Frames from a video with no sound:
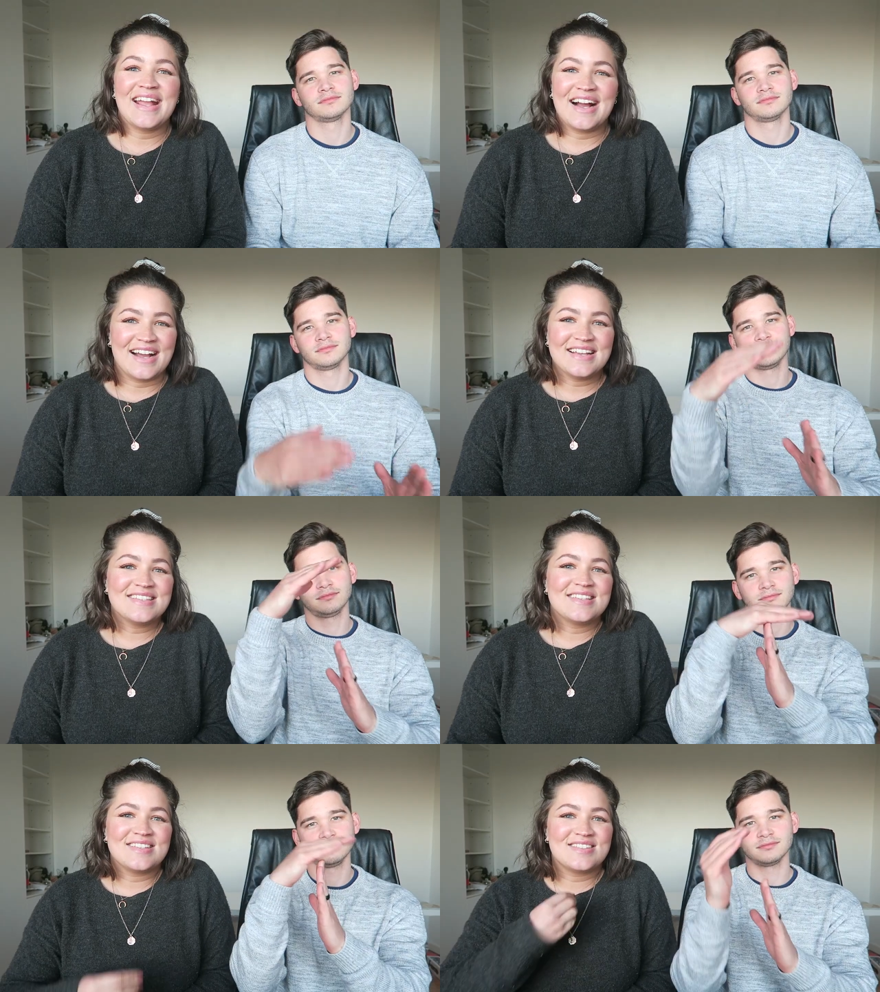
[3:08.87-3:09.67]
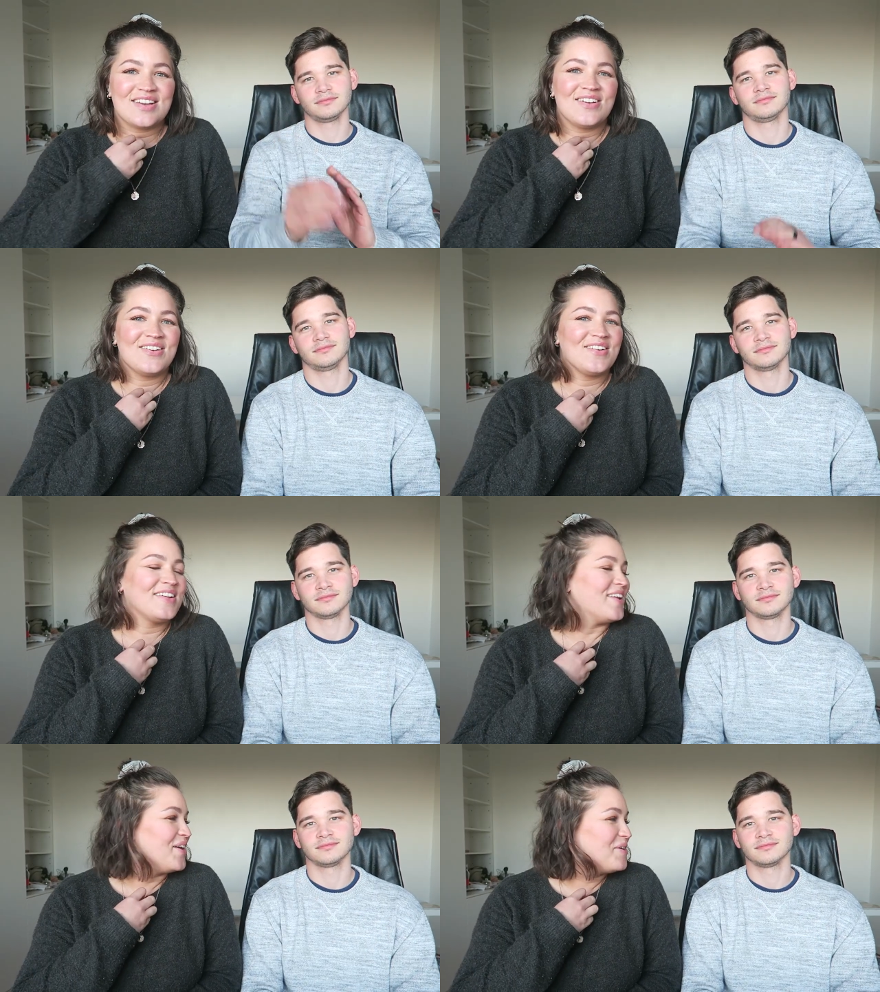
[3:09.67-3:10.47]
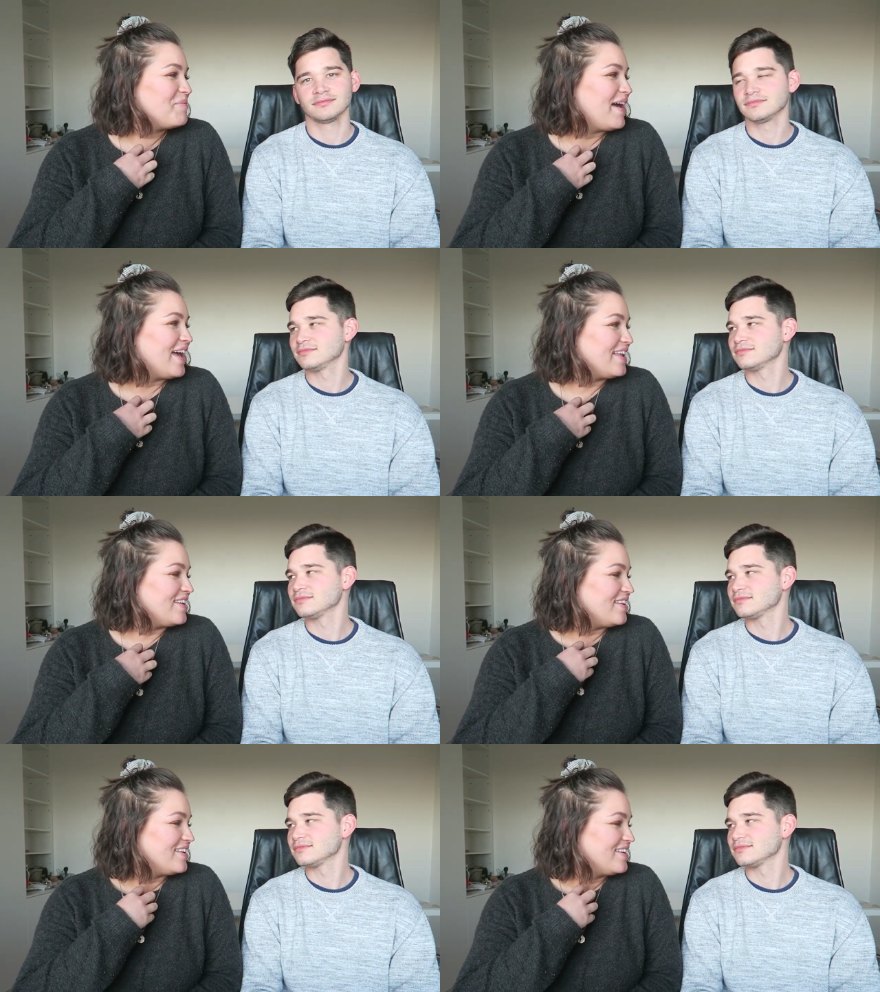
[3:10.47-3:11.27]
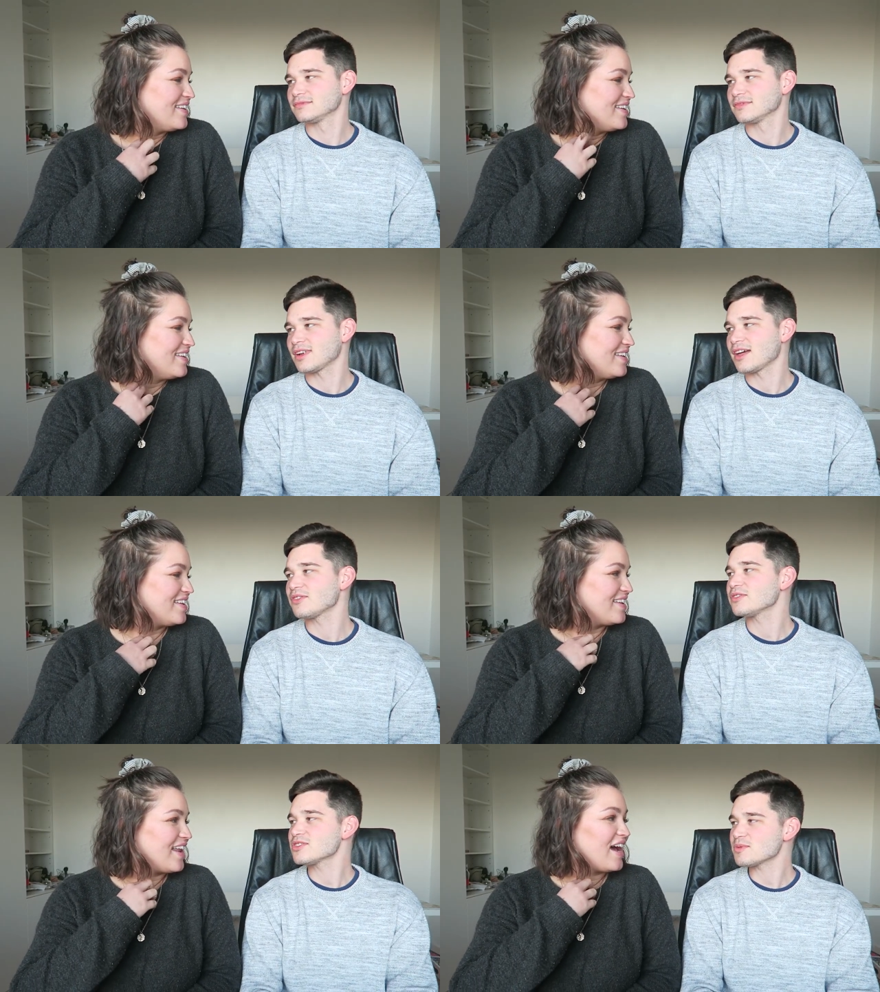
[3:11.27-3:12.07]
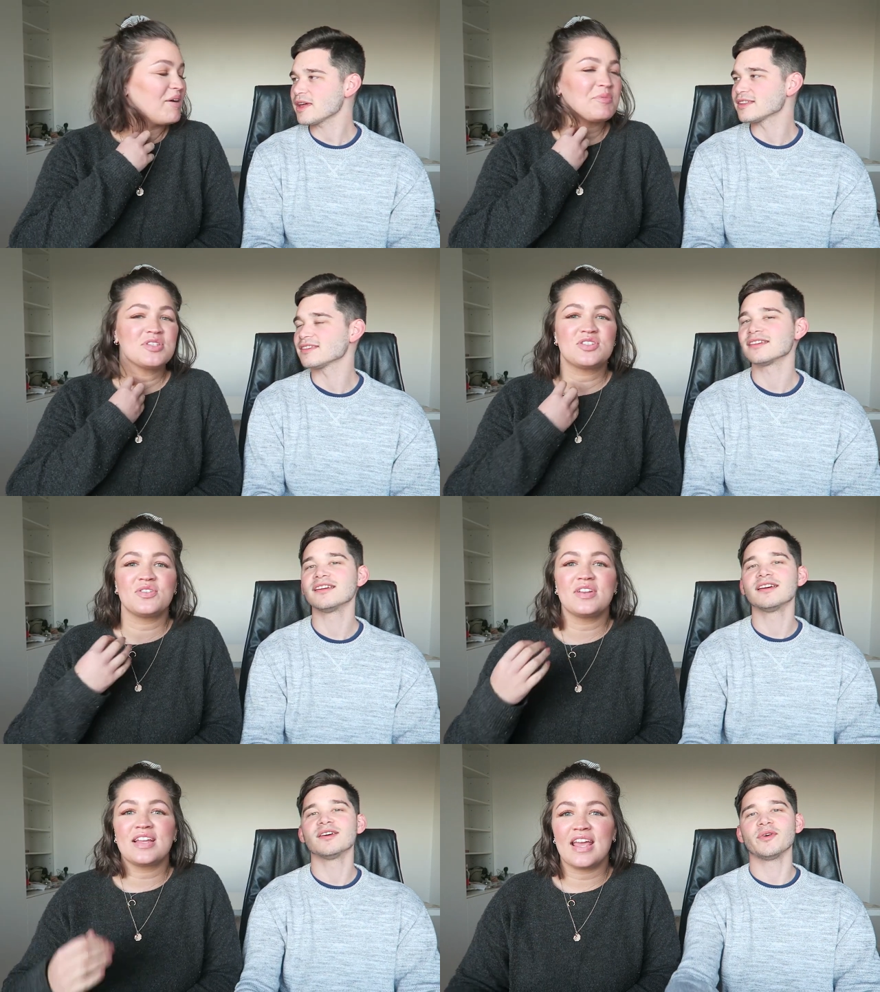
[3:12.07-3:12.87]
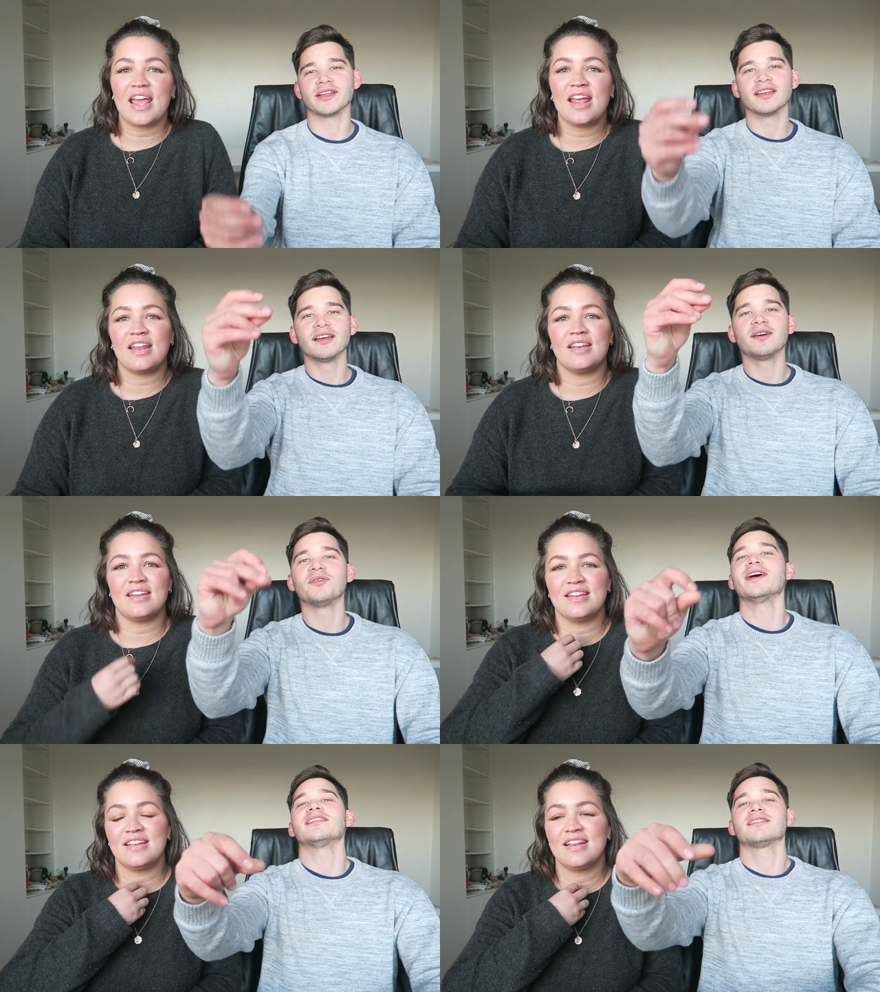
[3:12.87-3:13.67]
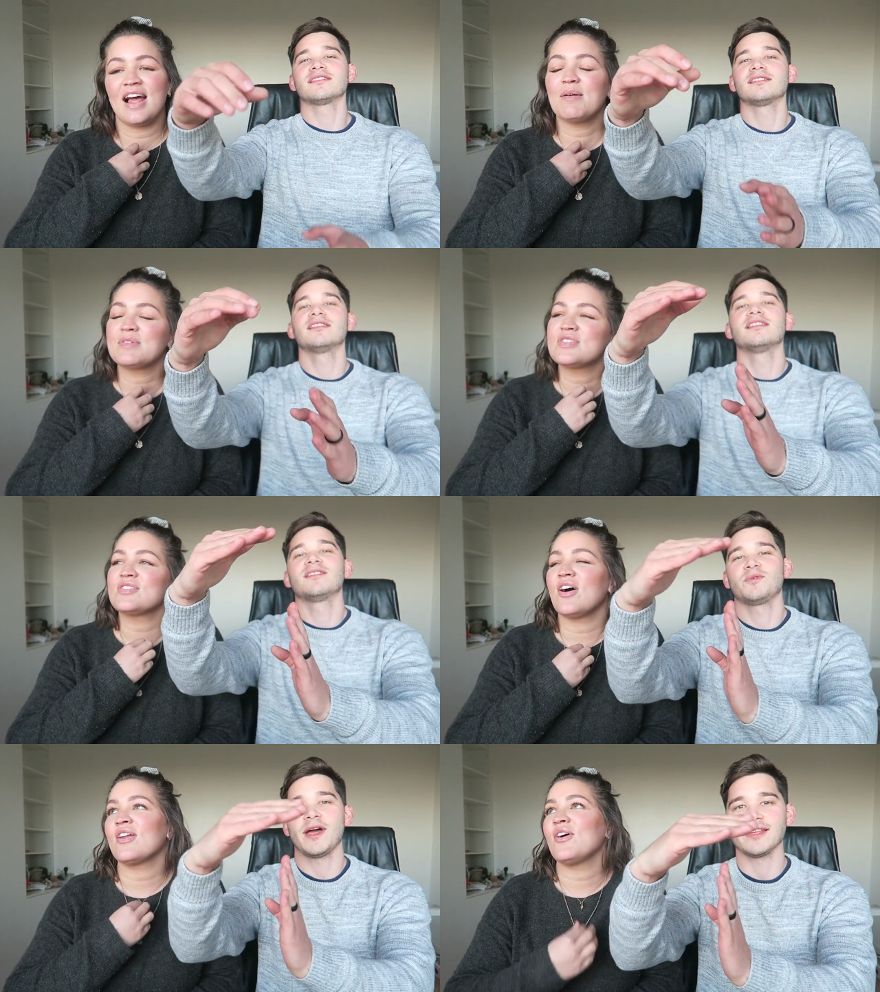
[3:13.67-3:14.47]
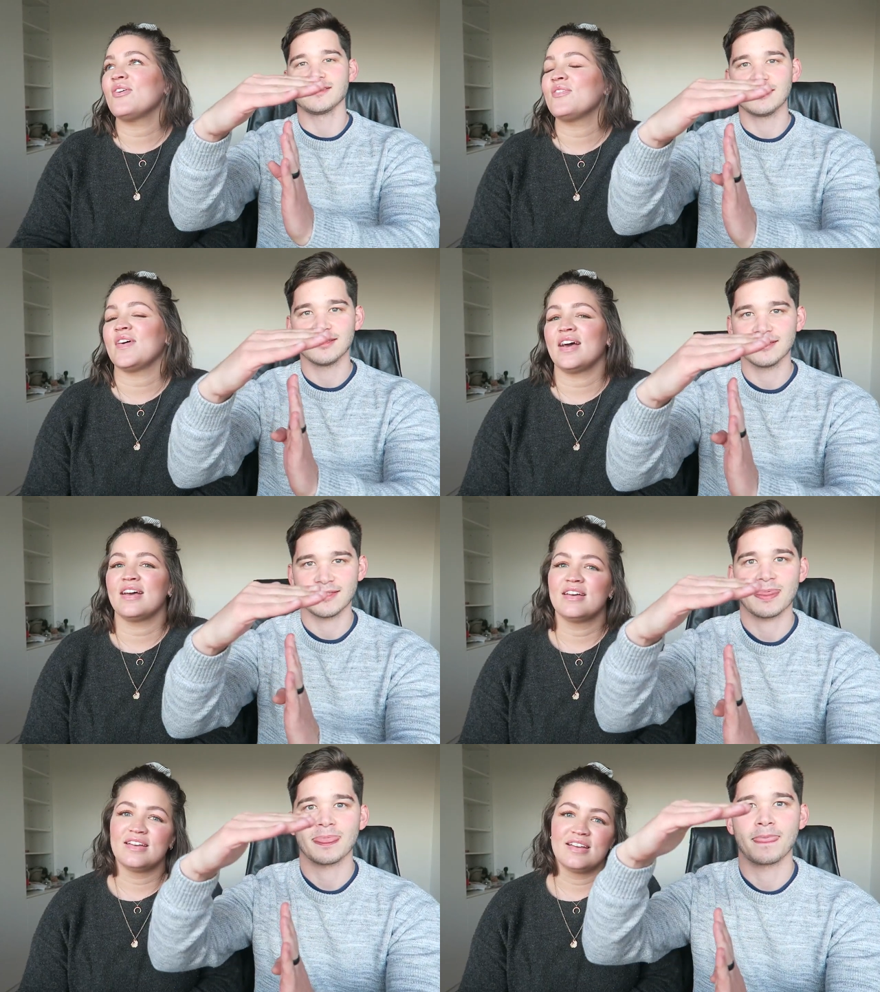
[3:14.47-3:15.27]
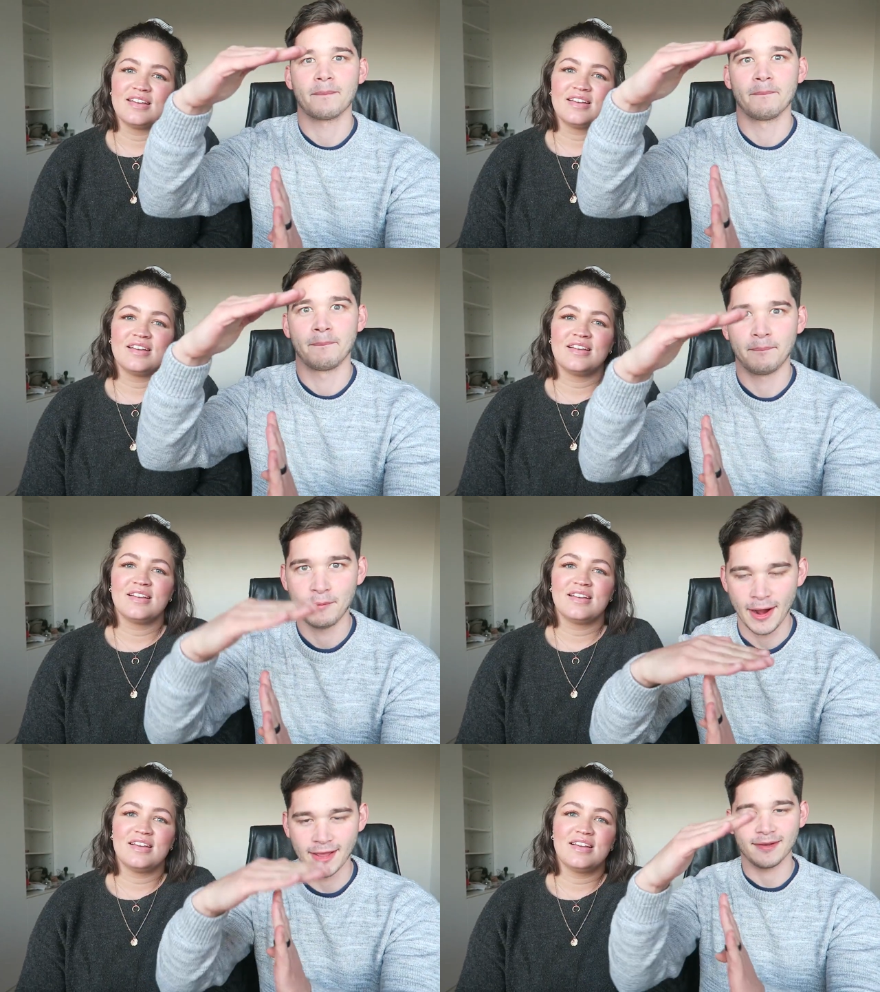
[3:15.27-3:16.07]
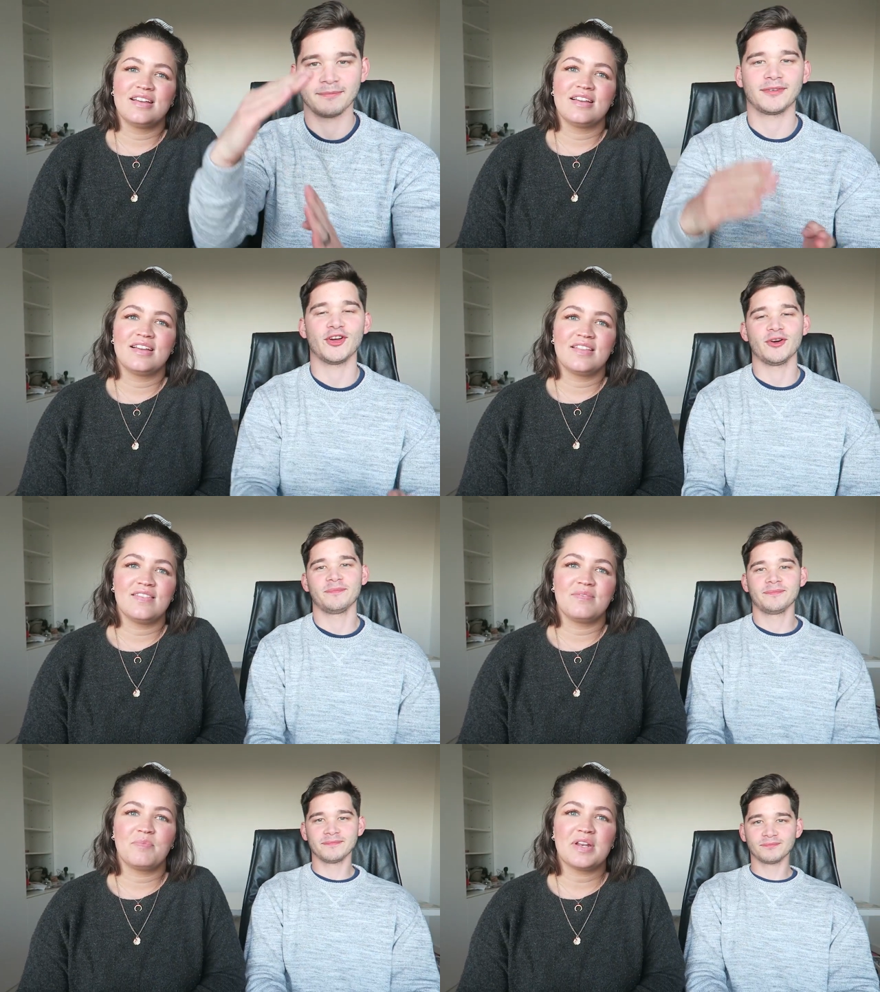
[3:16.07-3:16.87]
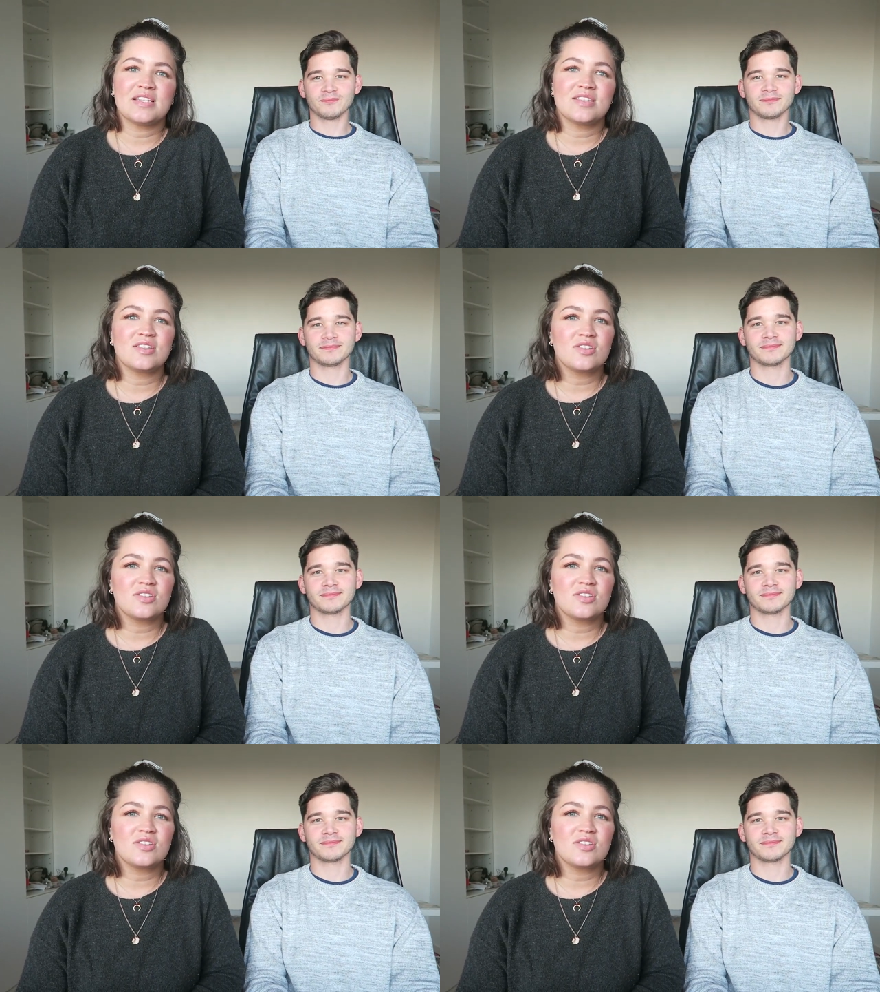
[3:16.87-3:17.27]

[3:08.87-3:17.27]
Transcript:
Speaker 1: Hey guys, so no man.
Speaker 2: I now wait. I must do it again. Wait. wait.
Speaker 1: Now I must start wait. over.
Speaker 2: Break, go.
Speaker 1: But it's the